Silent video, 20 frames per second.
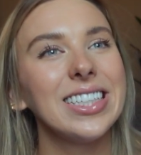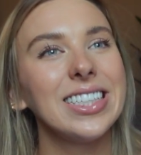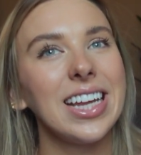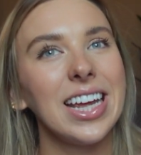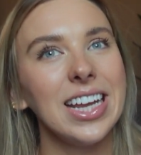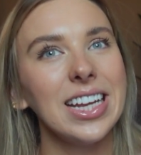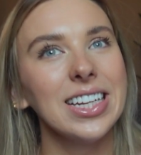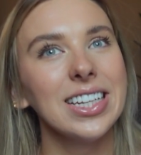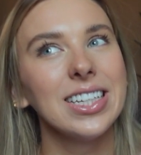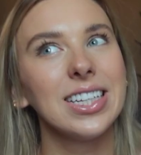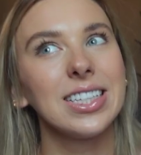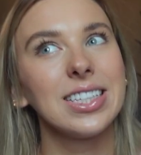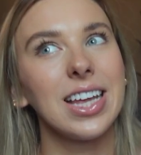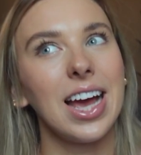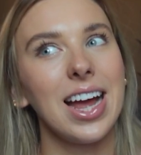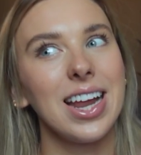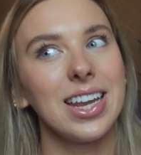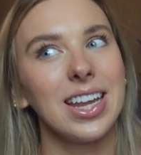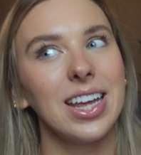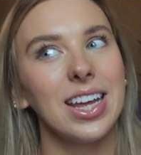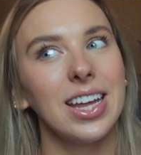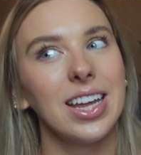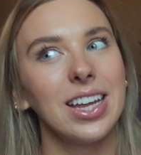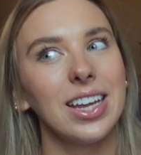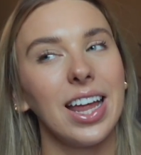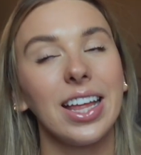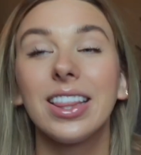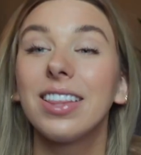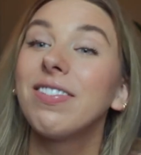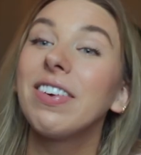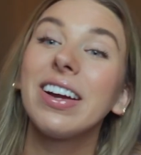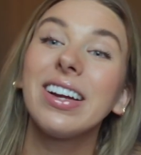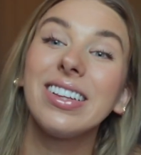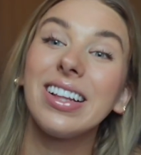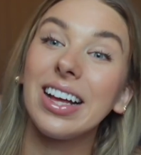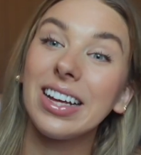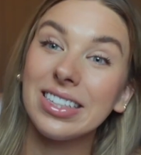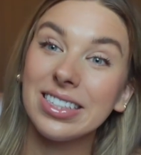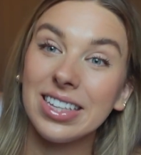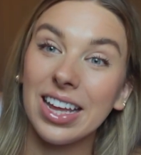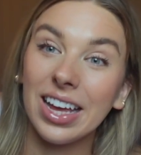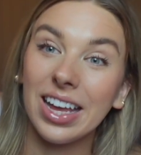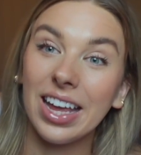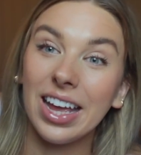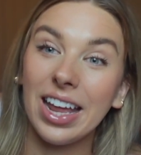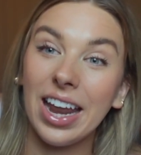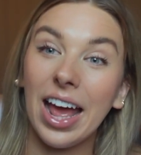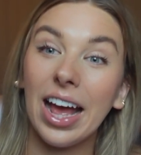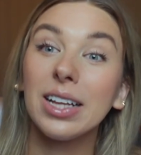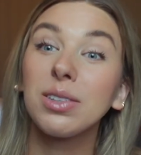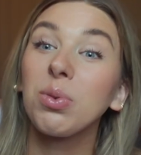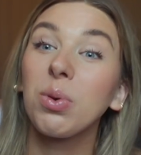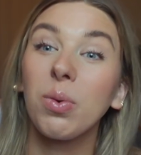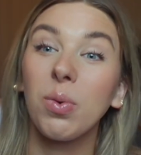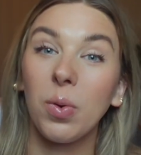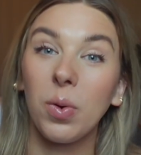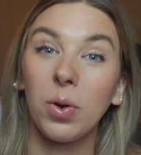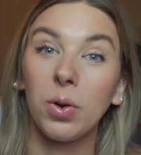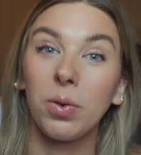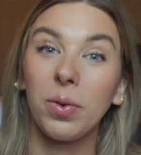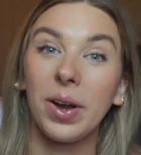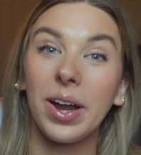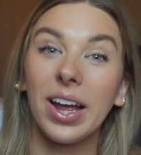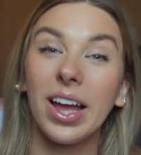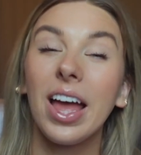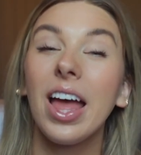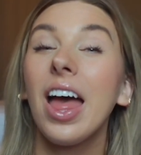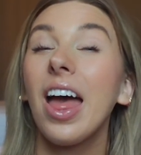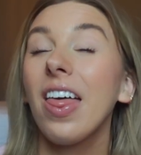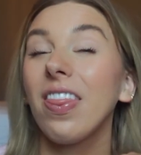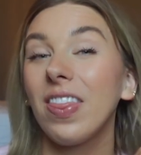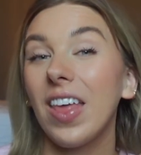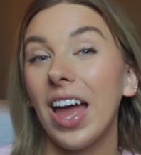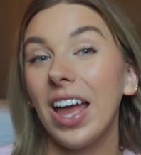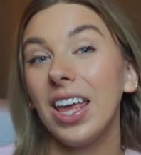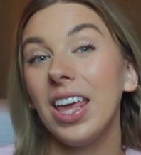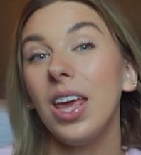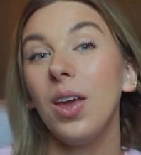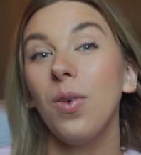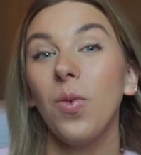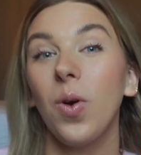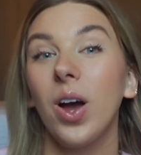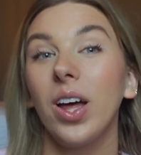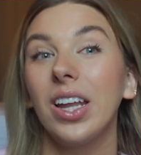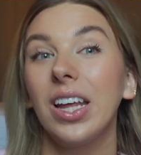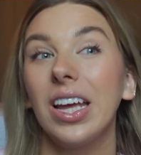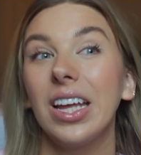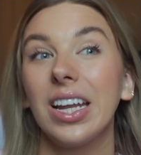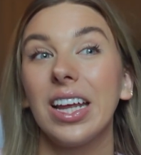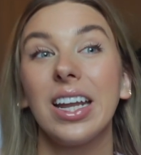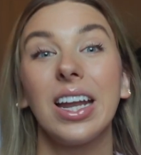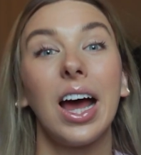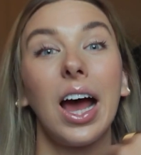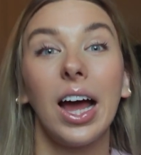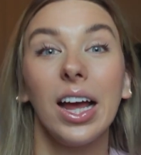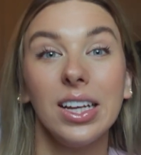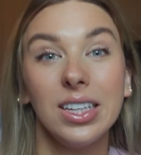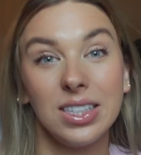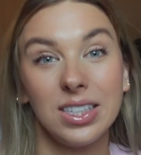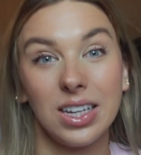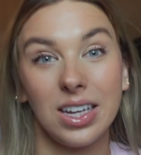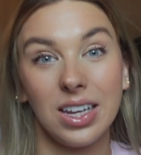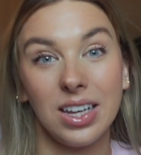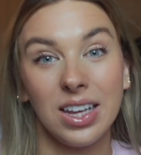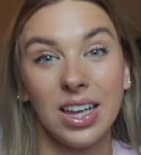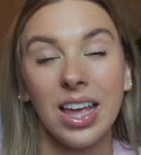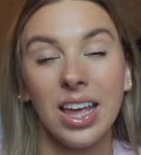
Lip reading: Dayton decided at the very last second, as we were ordering, that he wanted an icy.